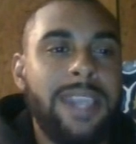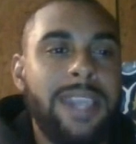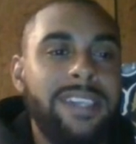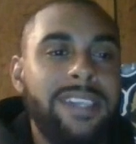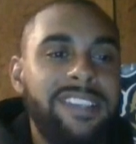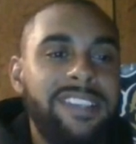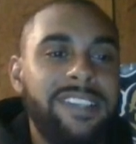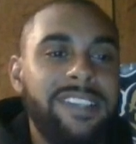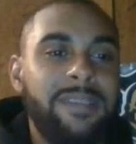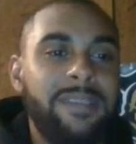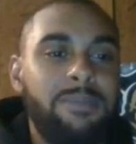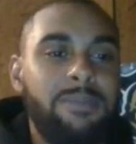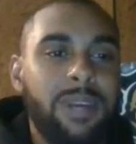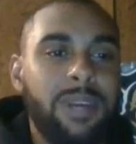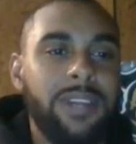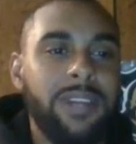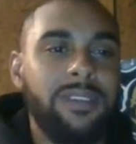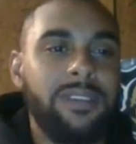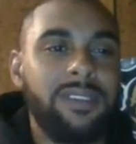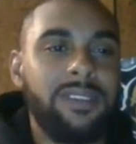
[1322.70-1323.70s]
said
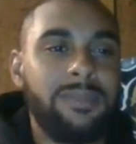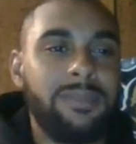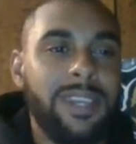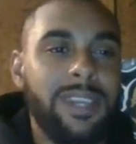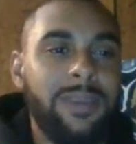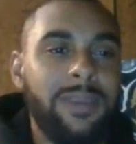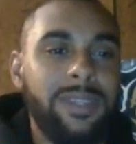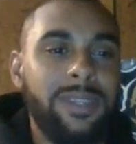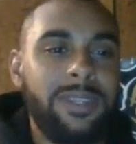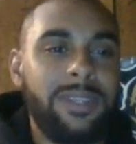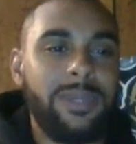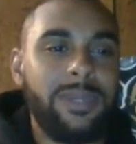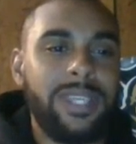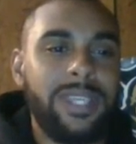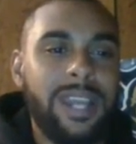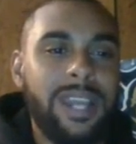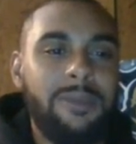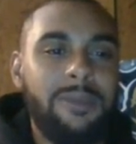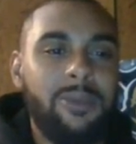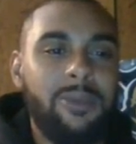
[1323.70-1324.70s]
brothers, man. We
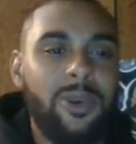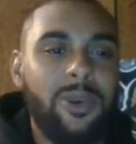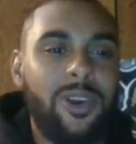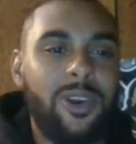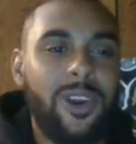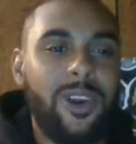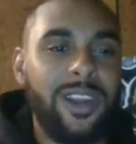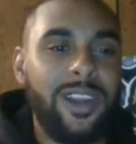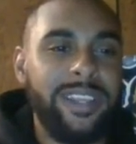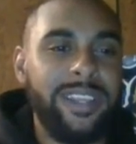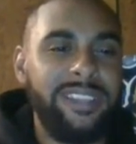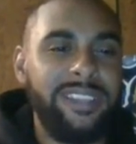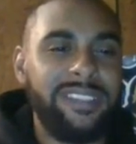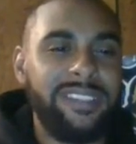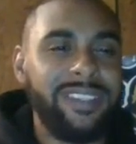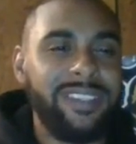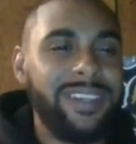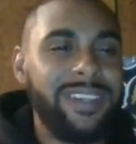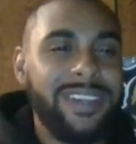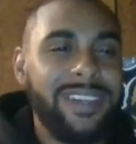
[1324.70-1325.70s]
got more Hardings?
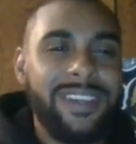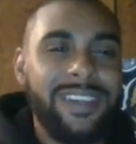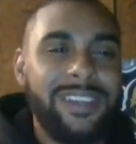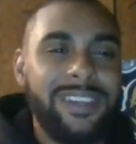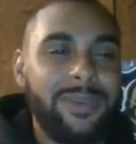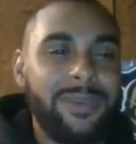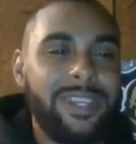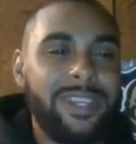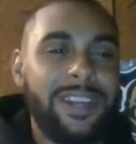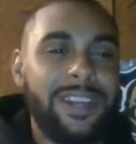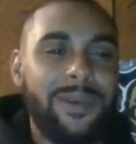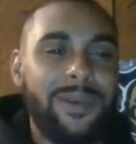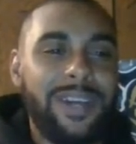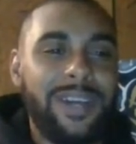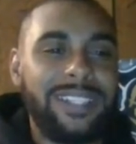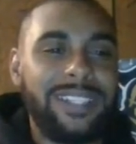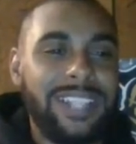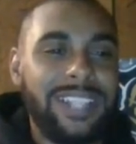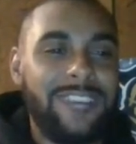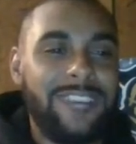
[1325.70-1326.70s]
Do we gotta watch
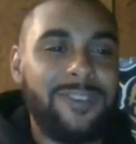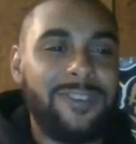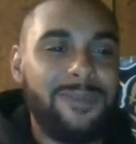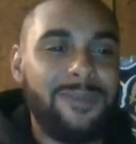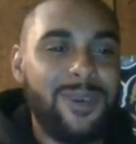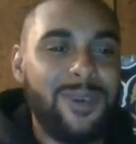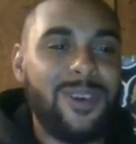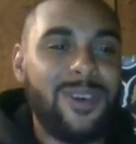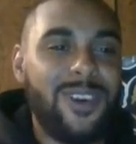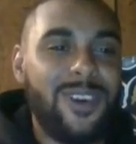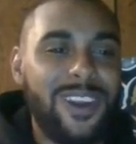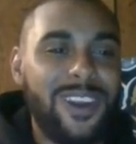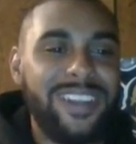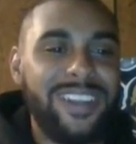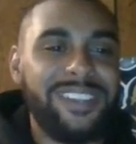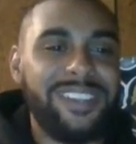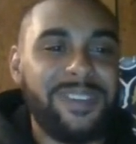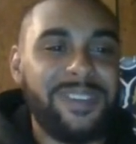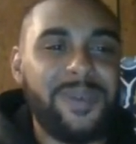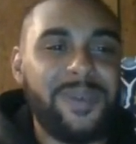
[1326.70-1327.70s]
out for more
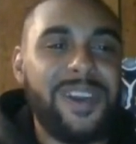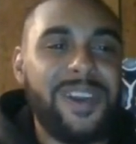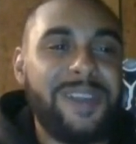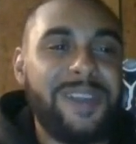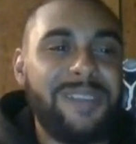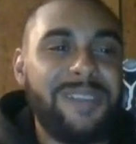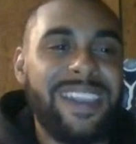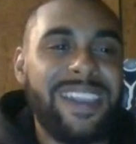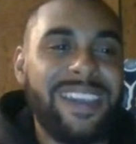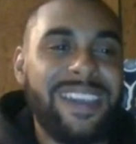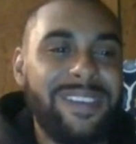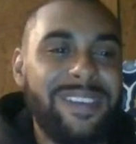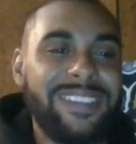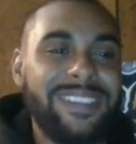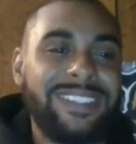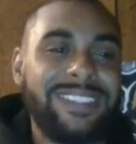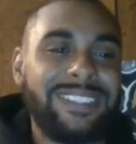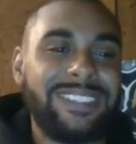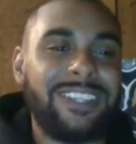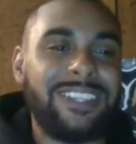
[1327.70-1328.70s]
Hardings or what, man?
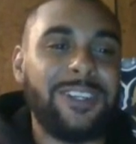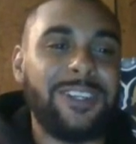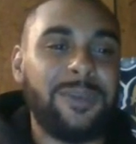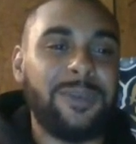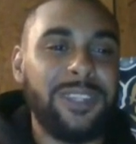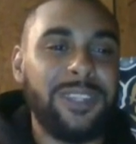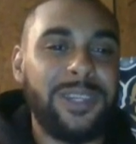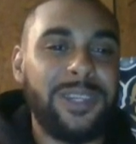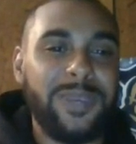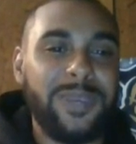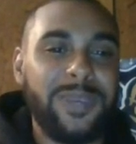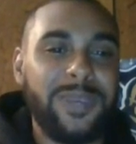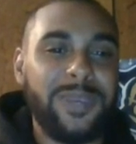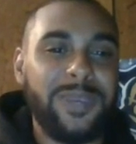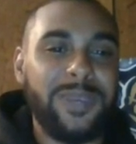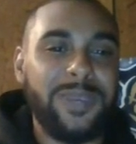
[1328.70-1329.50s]
Just talk really quick. Talk